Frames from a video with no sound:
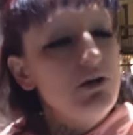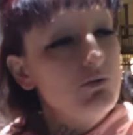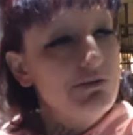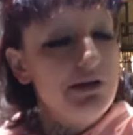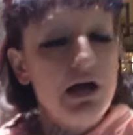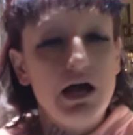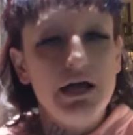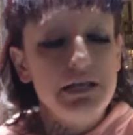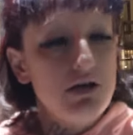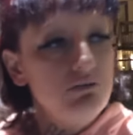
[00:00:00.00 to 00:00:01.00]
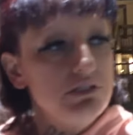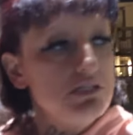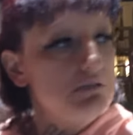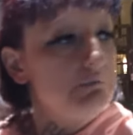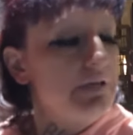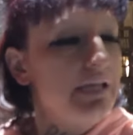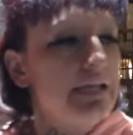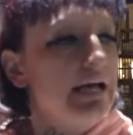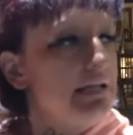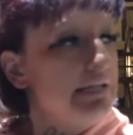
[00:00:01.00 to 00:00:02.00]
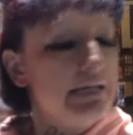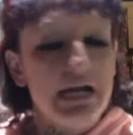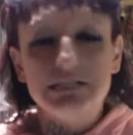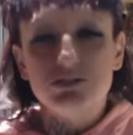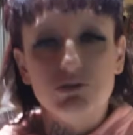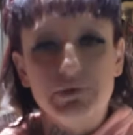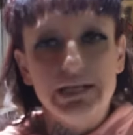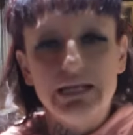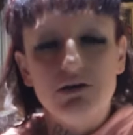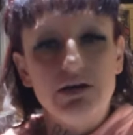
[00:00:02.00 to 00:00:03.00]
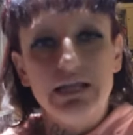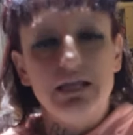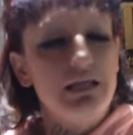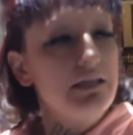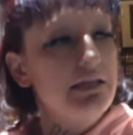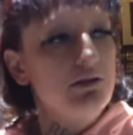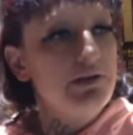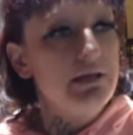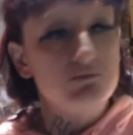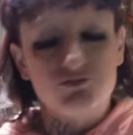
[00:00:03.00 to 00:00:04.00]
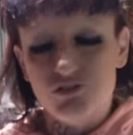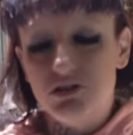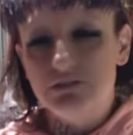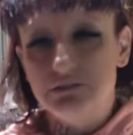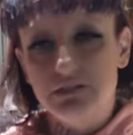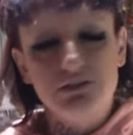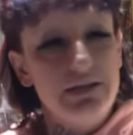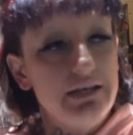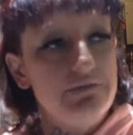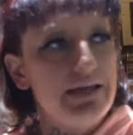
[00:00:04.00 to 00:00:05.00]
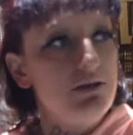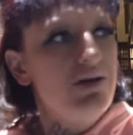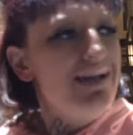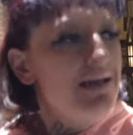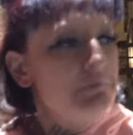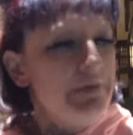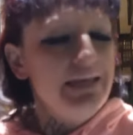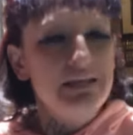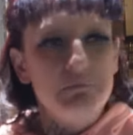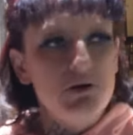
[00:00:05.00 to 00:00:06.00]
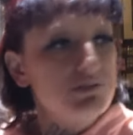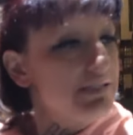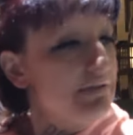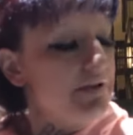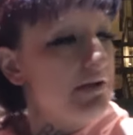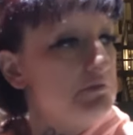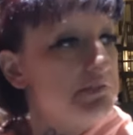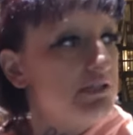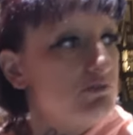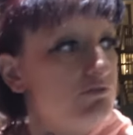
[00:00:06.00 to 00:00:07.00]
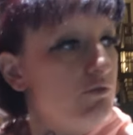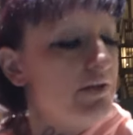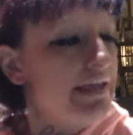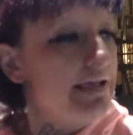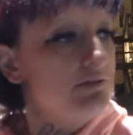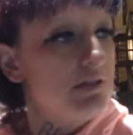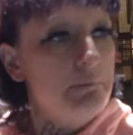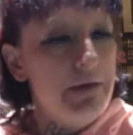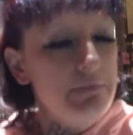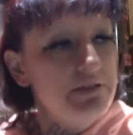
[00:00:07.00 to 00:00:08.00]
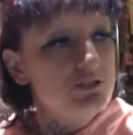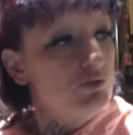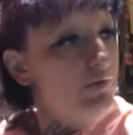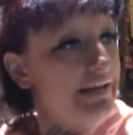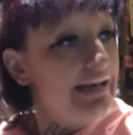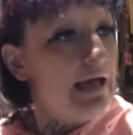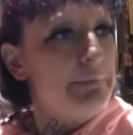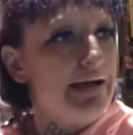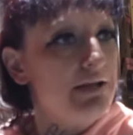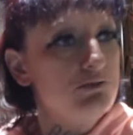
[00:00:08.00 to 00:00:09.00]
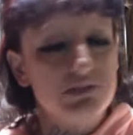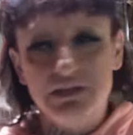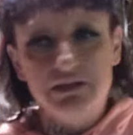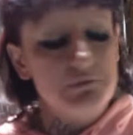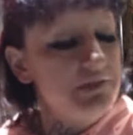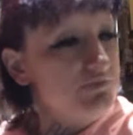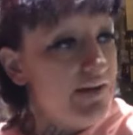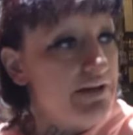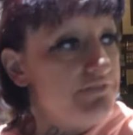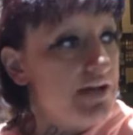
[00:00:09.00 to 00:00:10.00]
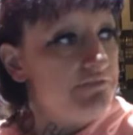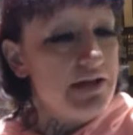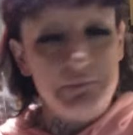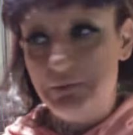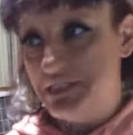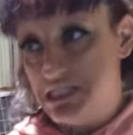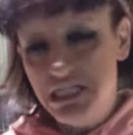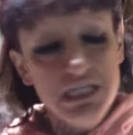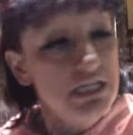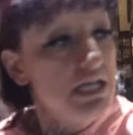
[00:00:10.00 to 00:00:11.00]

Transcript: oh God, no. oh God, they gonna drop that uh, shit. They got to, man. They know drug dealer. I never had no. Man, the most I've ever possessed was 40 ounce and maybe a 20, and I buy those in increments, five, five, five, maybe 10.